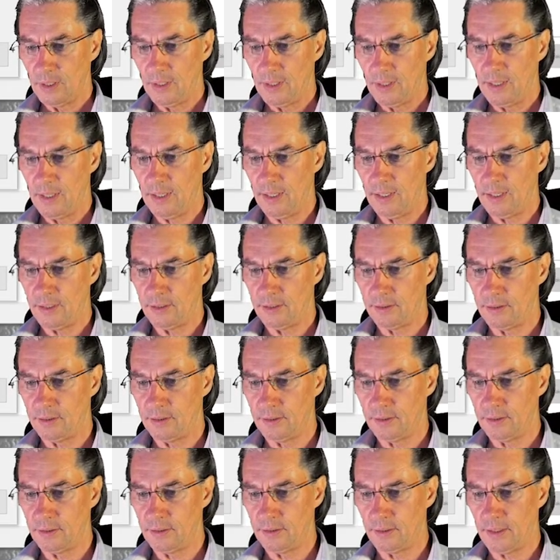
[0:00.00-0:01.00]

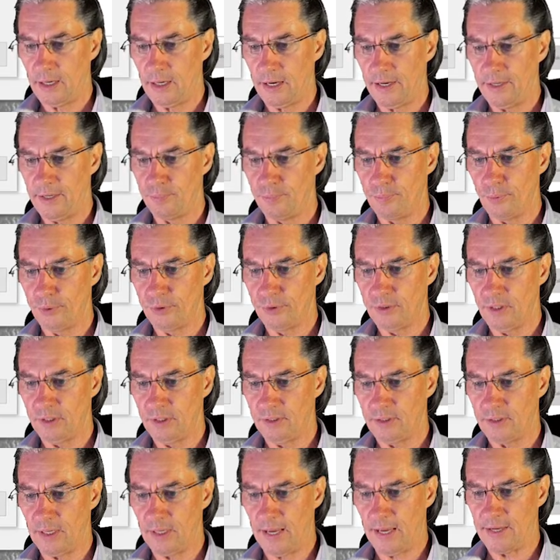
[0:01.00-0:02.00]
and I put
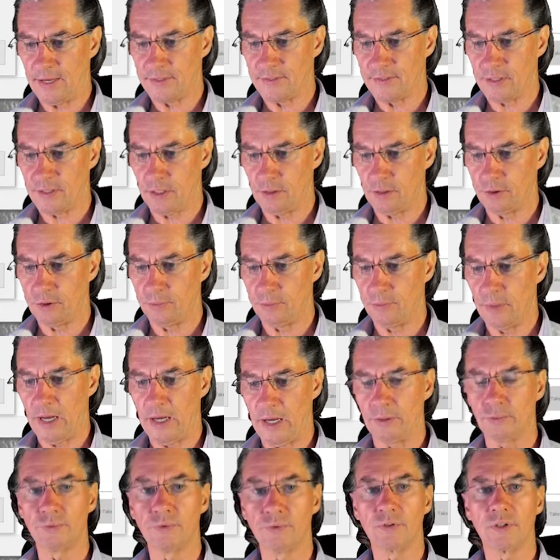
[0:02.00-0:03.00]
it as auto
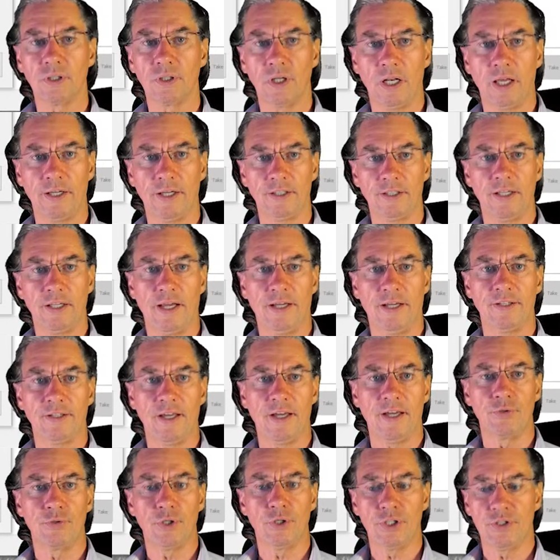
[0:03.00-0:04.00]
mount like that.
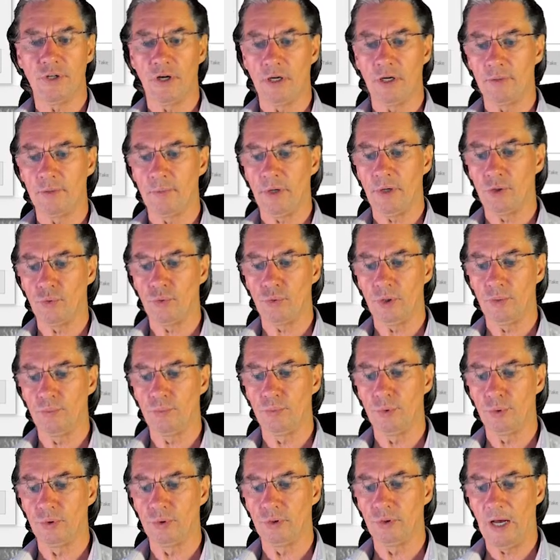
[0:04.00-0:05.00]
Every time I
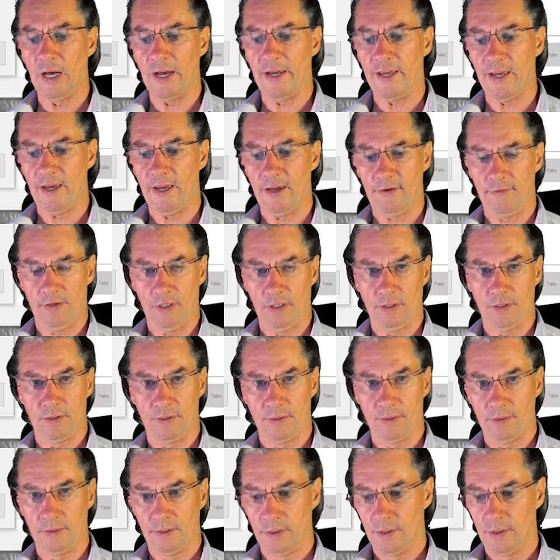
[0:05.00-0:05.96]
reboot, I have it.